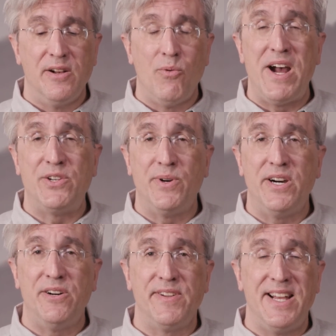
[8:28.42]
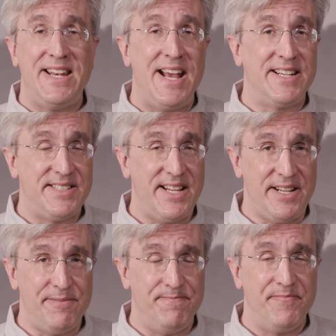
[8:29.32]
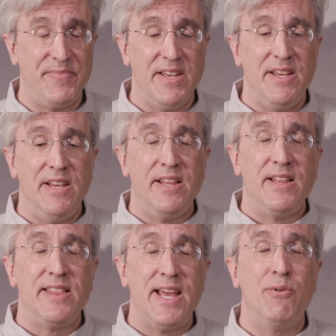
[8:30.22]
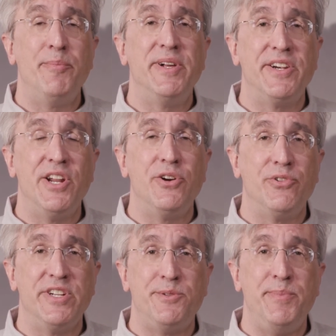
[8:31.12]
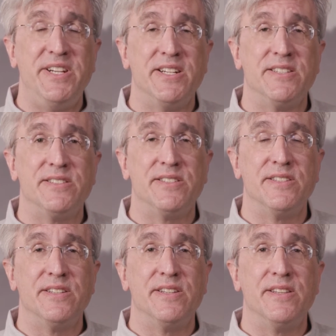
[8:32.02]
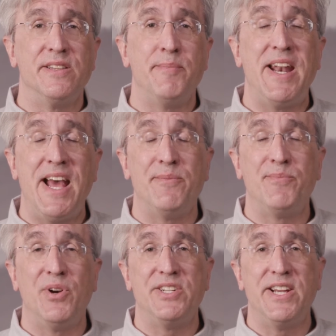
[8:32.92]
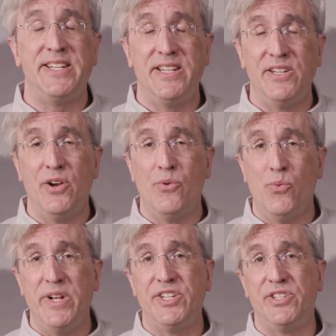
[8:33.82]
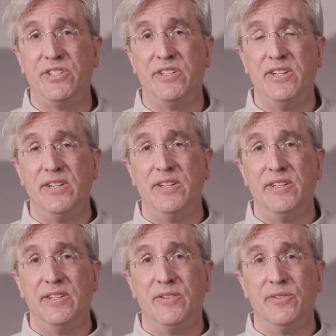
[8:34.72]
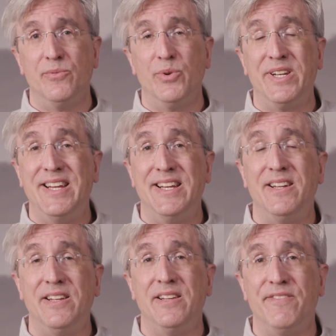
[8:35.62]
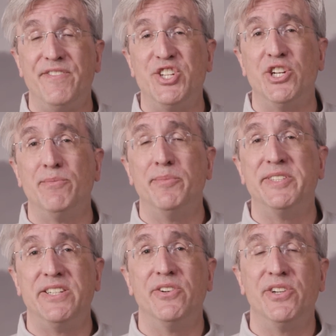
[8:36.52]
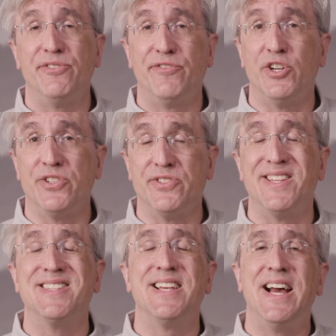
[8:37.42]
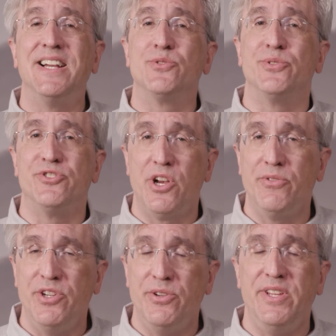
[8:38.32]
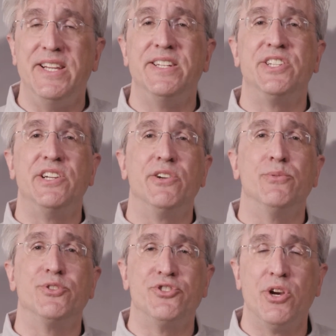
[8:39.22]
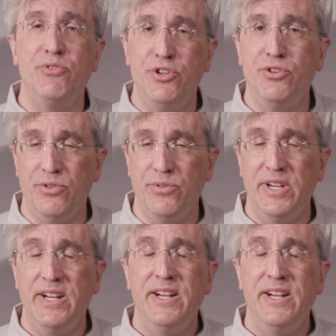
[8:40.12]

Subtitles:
Y-12 and X-10. They were built in Oak Ridge because the Manhattan Project didn't know which would get fissionable material first. The science was so new, the engineering was so new,